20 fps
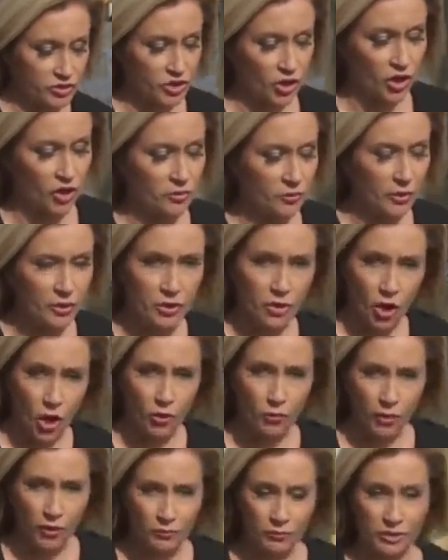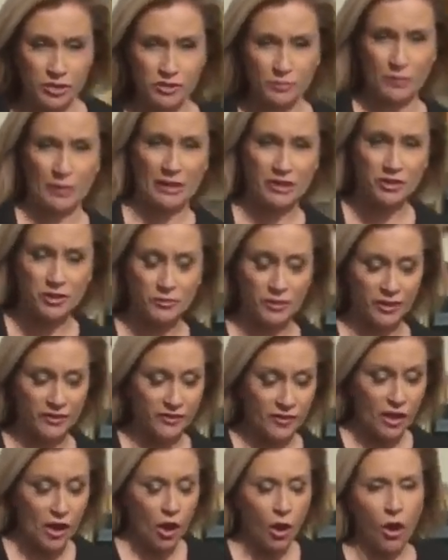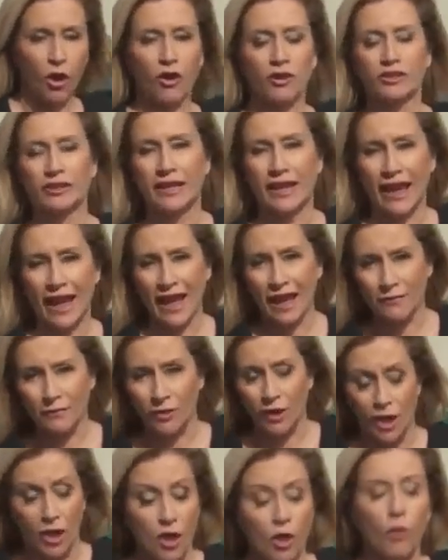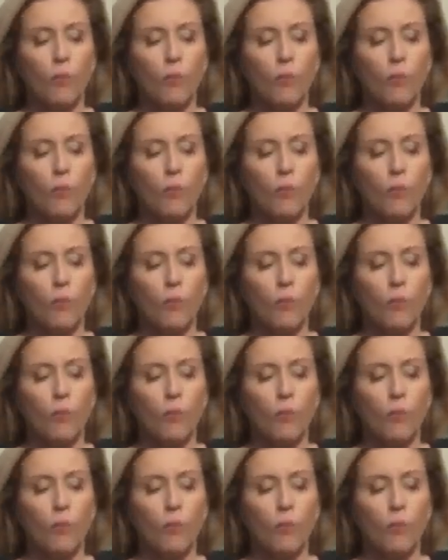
John, but no one would speak to us on camera.